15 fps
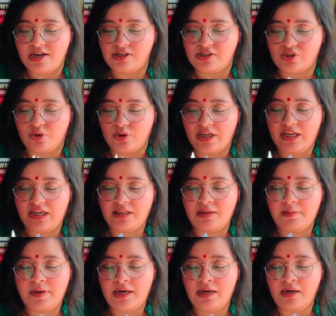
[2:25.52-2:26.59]
story in
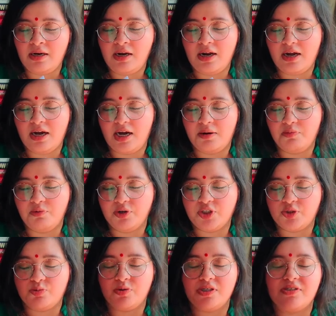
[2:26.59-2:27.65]
the middle,
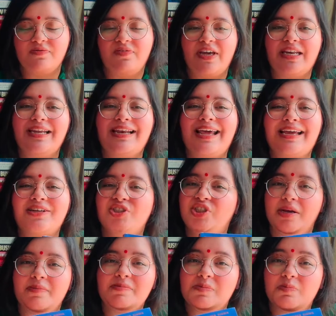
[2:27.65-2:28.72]
which was very like
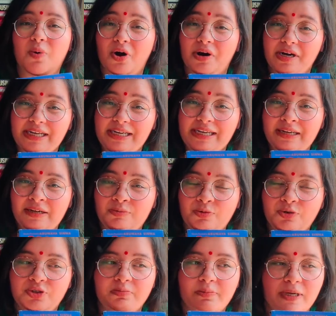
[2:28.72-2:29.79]
James Bondy,
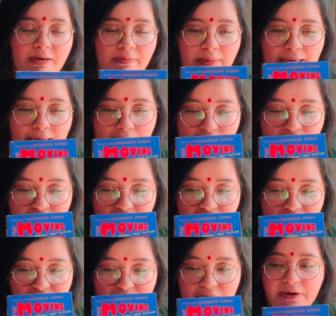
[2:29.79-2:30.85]
which made me kind of think
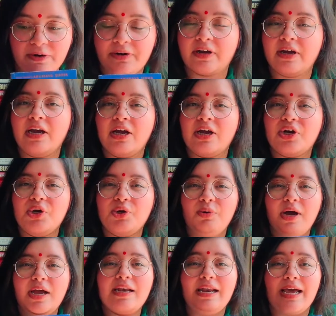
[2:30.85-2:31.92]
about, do
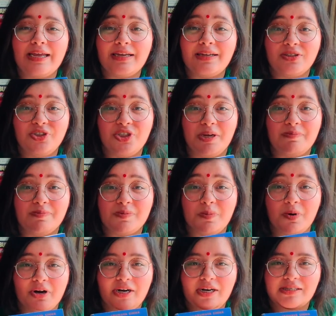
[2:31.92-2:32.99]
I like James
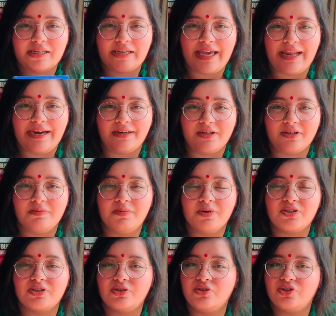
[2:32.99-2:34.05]
Bond as a character?
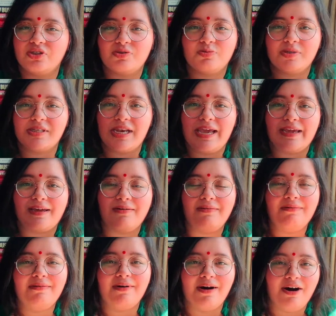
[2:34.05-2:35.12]
Because it just was like,
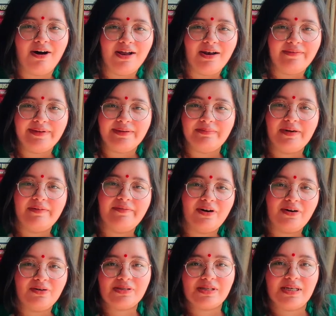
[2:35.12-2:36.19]
oh, all women
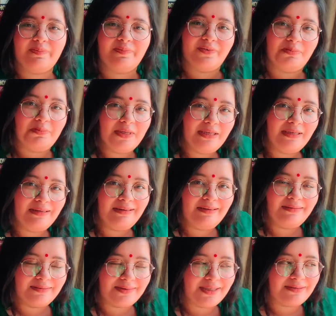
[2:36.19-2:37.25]
want to sleep with me.
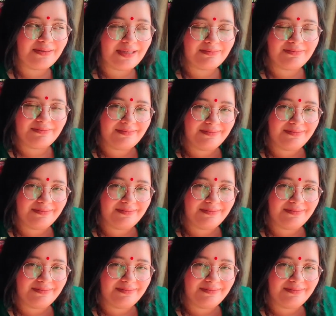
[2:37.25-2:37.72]
So I was like,